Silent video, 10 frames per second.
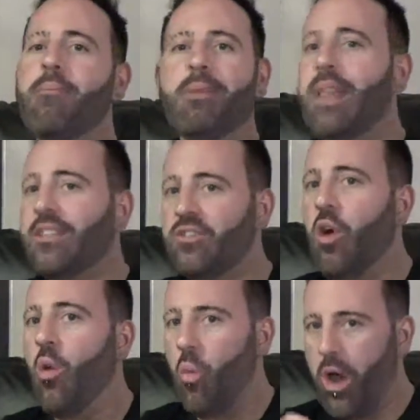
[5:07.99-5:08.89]
But that's
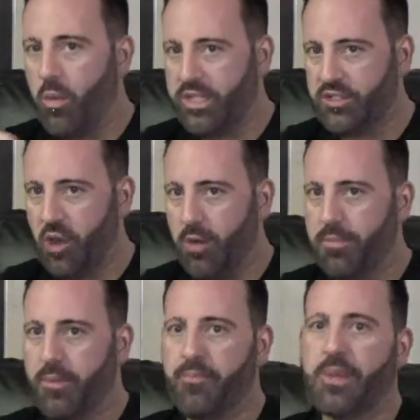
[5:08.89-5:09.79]
not where we
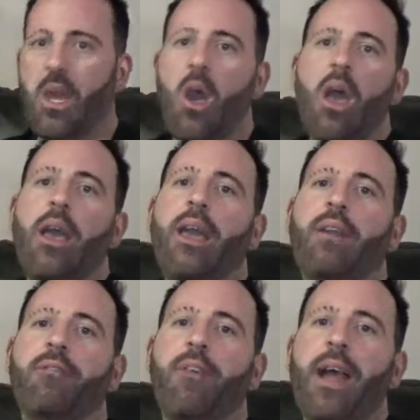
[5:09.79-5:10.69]
stop.
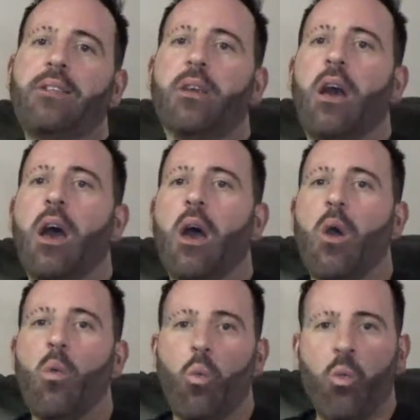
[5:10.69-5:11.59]
In fact,
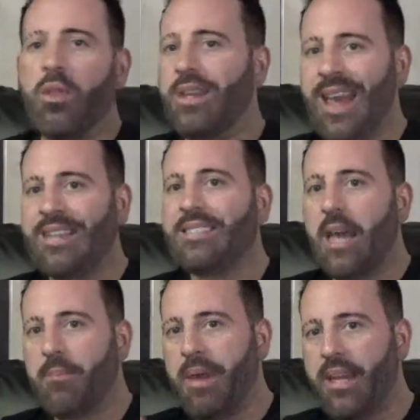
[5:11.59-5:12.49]
what the next
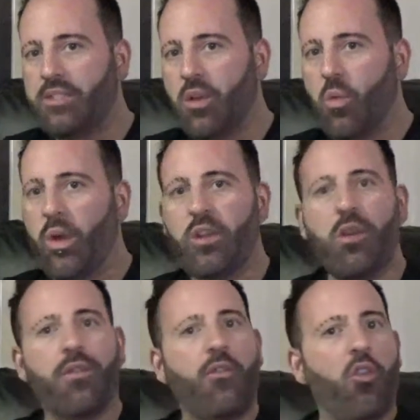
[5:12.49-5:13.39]
step is, we do
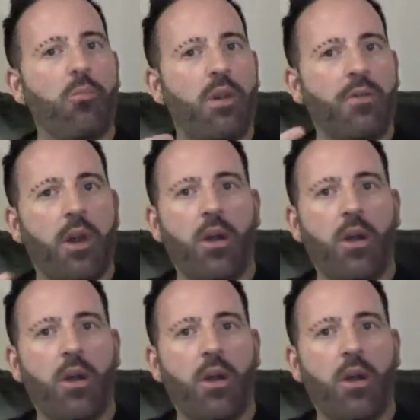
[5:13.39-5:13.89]
a form of